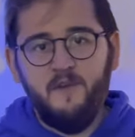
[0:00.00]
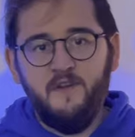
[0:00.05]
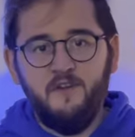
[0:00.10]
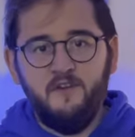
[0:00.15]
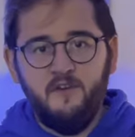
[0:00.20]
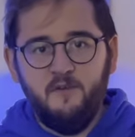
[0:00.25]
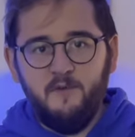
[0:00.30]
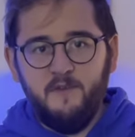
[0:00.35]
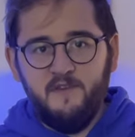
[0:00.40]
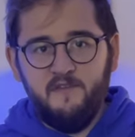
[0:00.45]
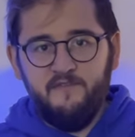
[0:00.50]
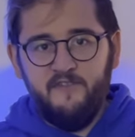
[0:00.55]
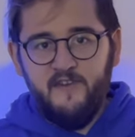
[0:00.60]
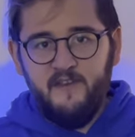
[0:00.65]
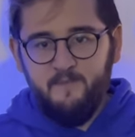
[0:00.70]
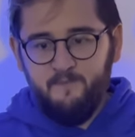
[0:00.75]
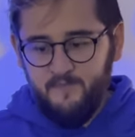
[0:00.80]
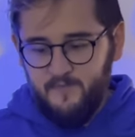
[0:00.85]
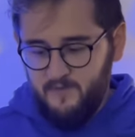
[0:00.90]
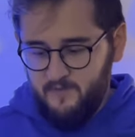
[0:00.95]
you're doing it with your
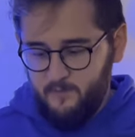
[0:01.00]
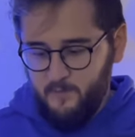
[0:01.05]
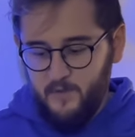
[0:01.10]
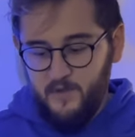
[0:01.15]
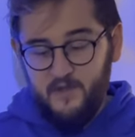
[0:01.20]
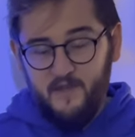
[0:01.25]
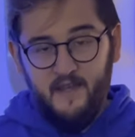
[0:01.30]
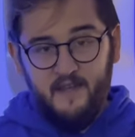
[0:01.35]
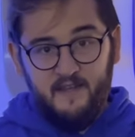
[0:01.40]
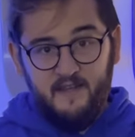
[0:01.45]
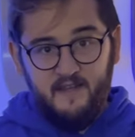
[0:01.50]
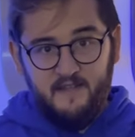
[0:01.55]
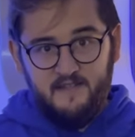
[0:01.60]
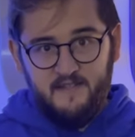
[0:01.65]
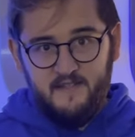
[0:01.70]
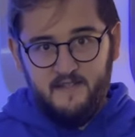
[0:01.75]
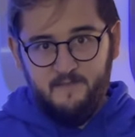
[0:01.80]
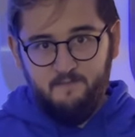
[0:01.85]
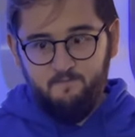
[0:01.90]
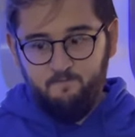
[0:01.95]
feet, but you get the
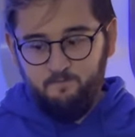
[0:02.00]
idea.